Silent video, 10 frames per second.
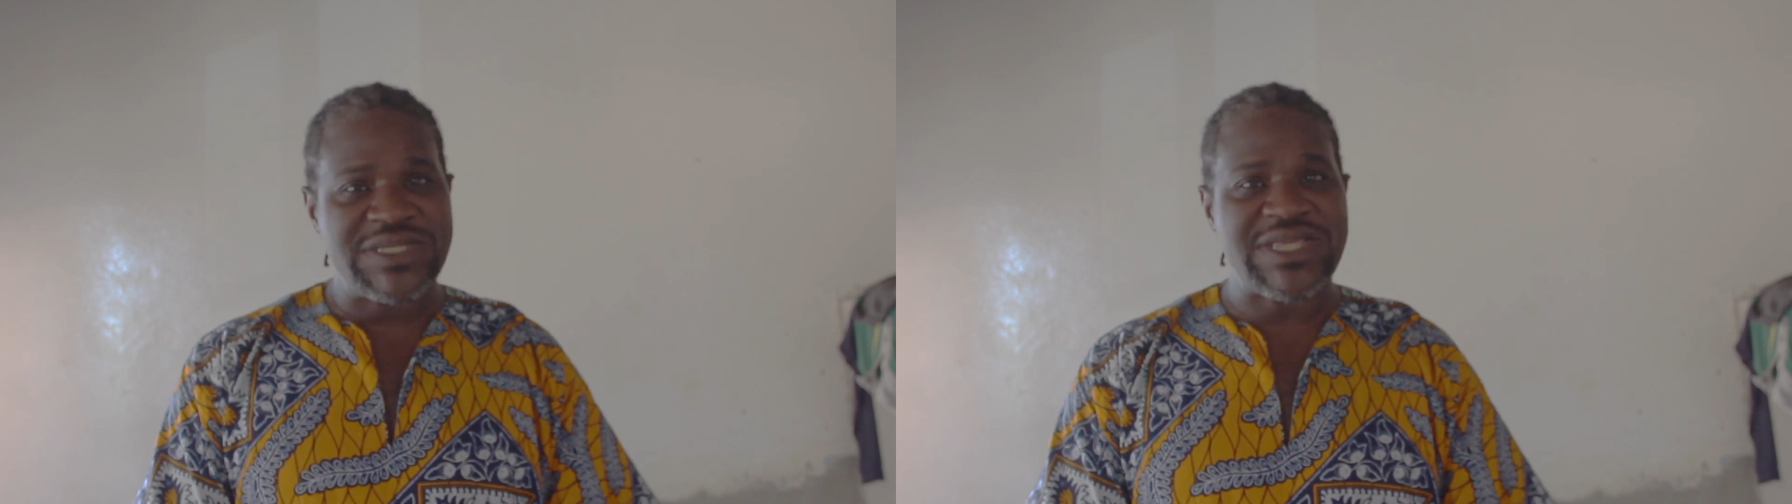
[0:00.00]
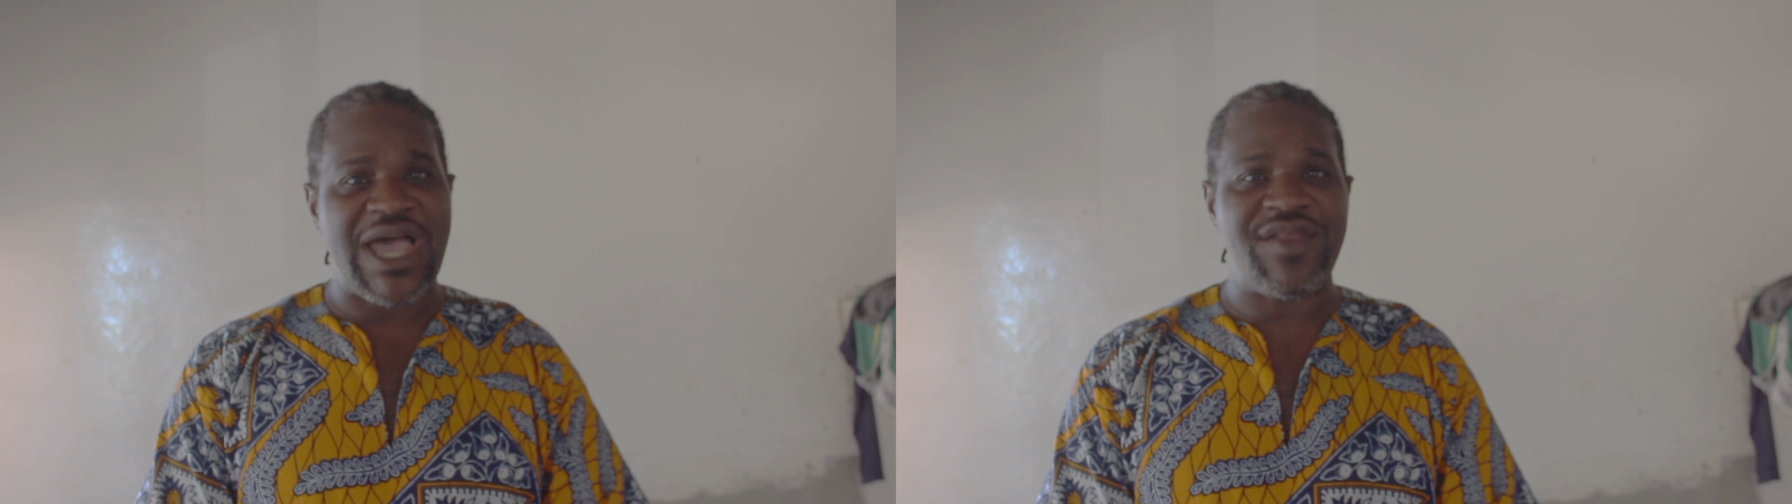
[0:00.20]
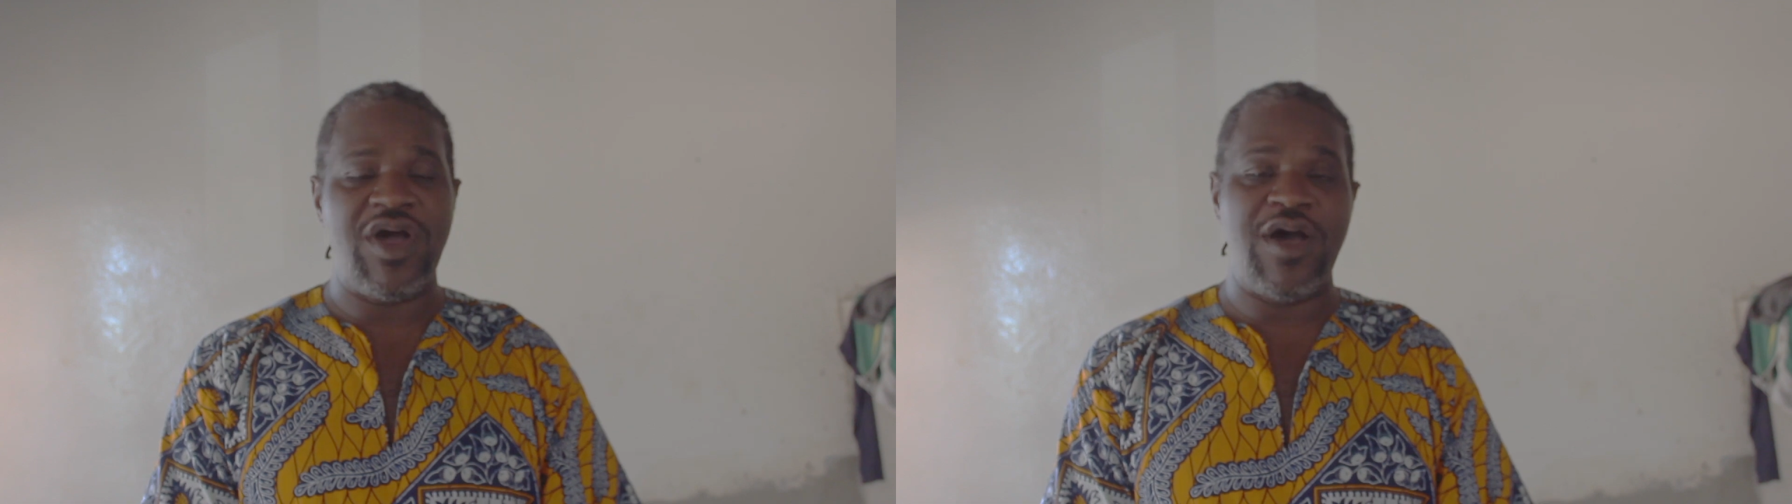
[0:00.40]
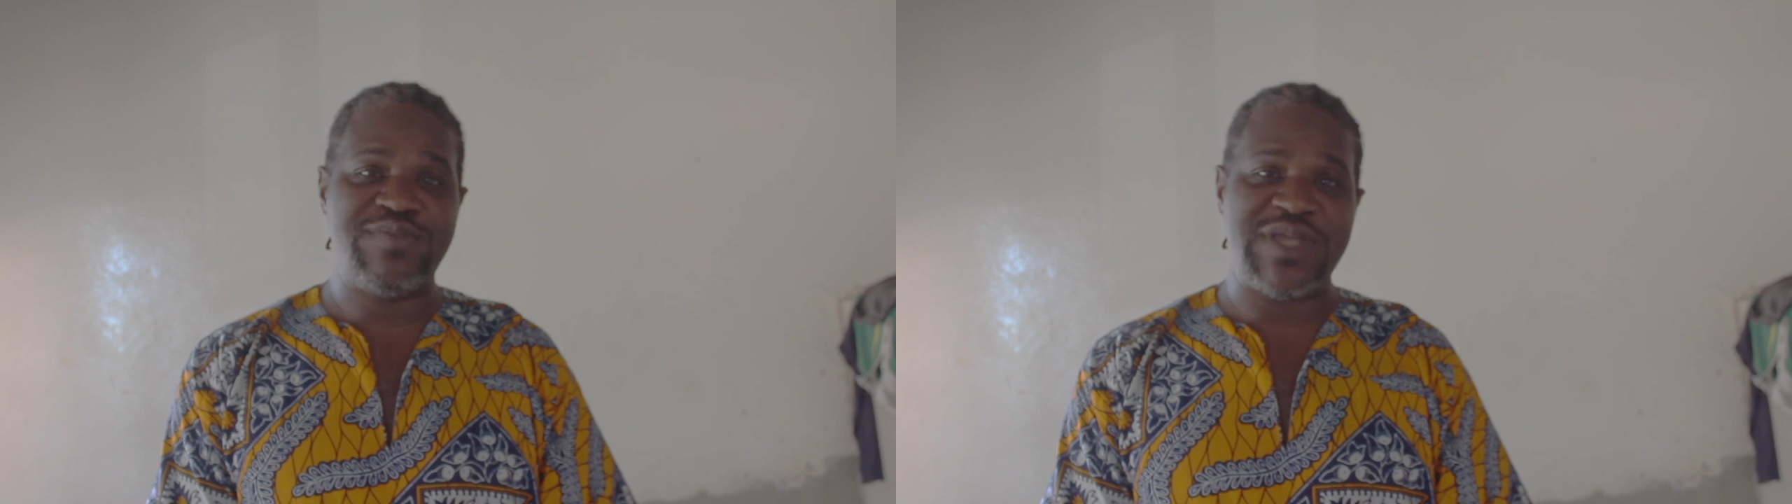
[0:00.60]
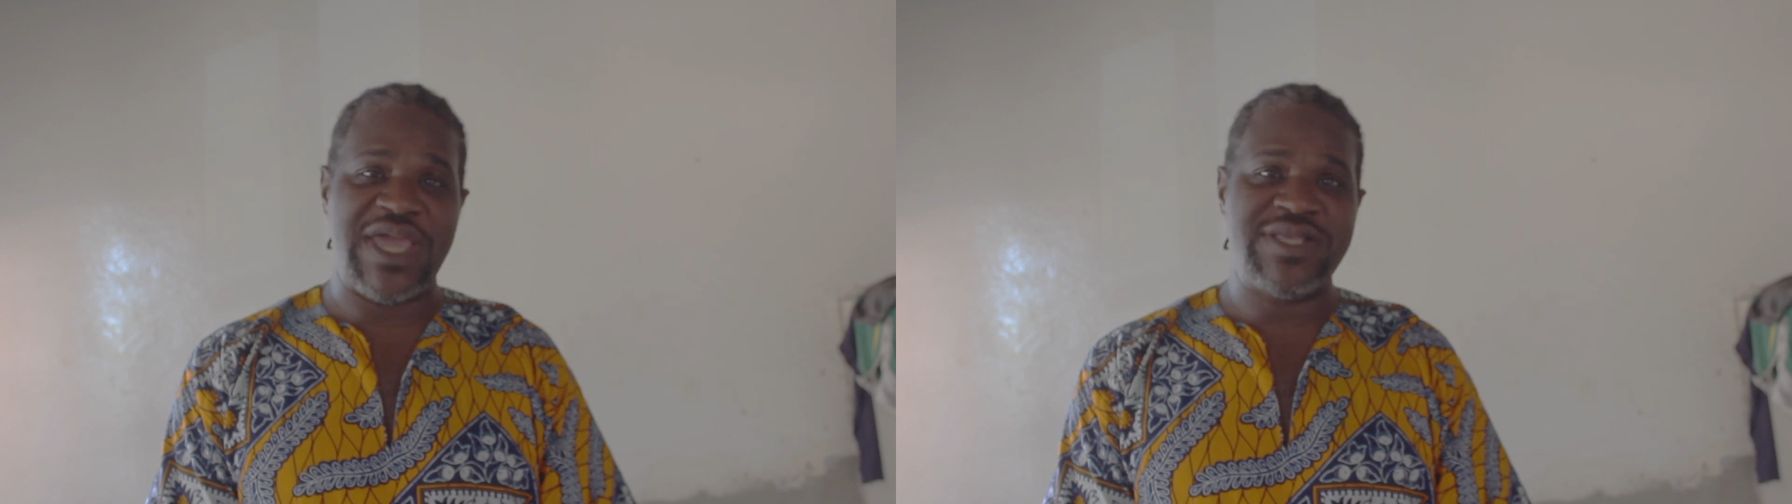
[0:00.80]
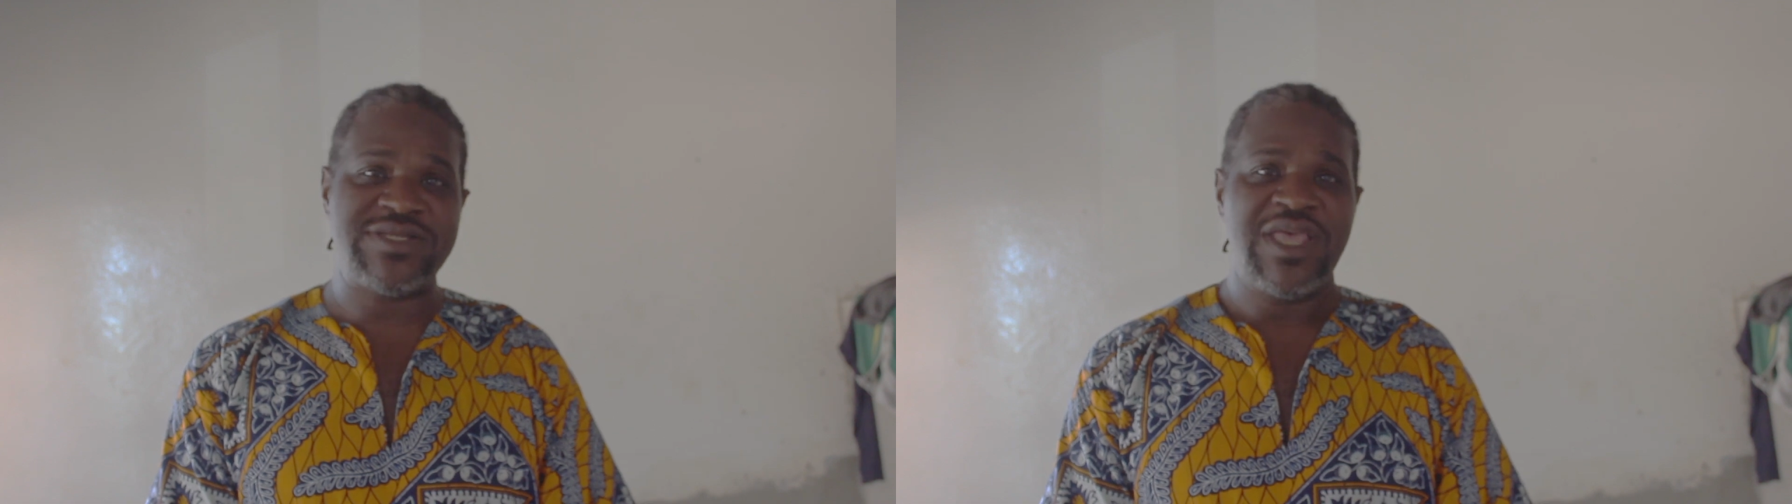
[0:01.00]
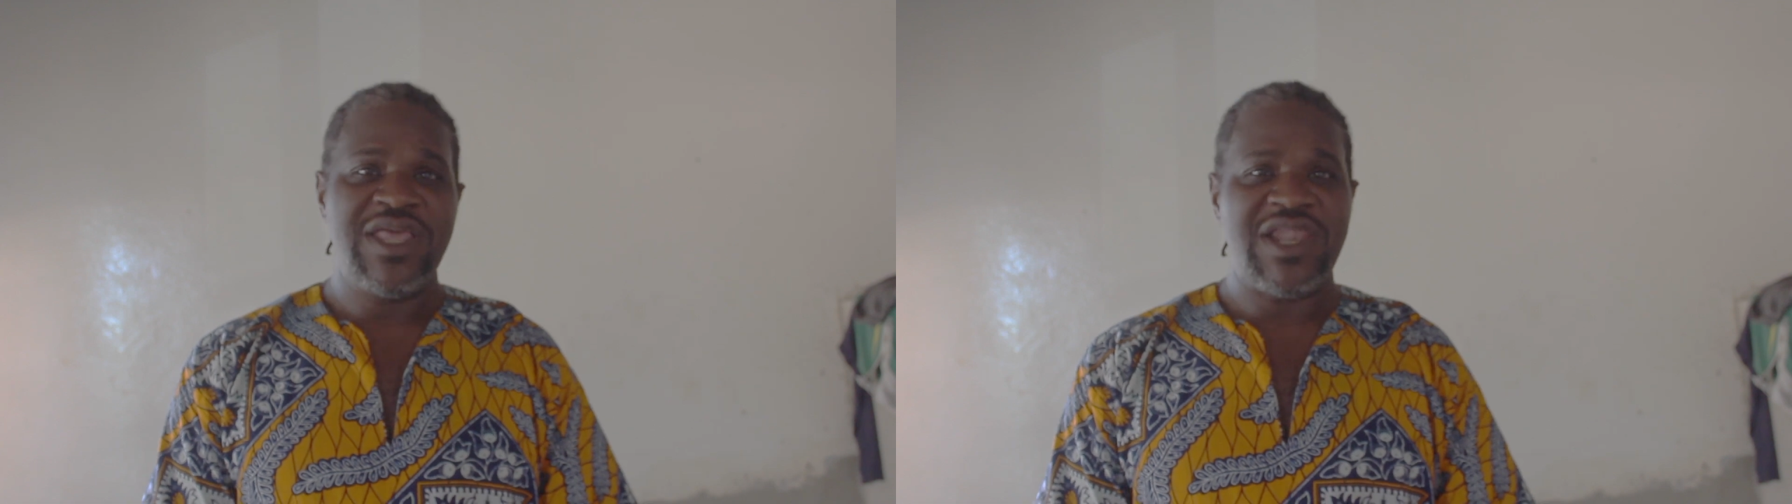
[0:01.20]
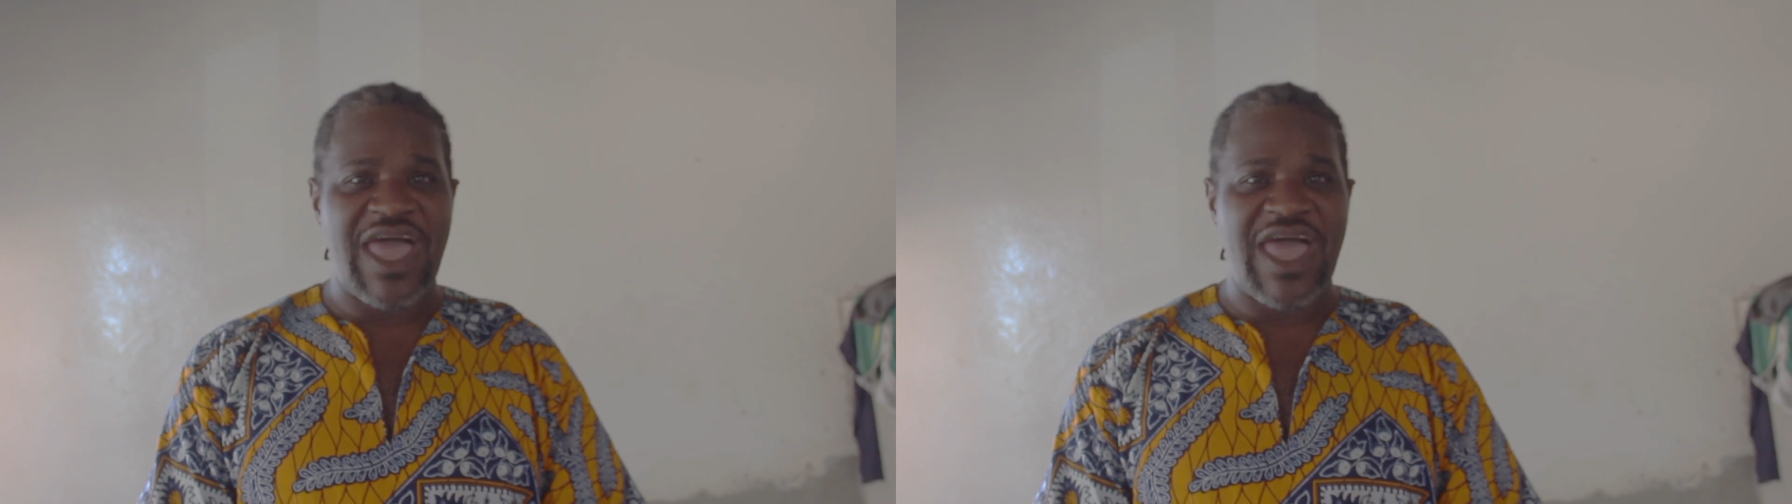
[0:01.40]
insider updates,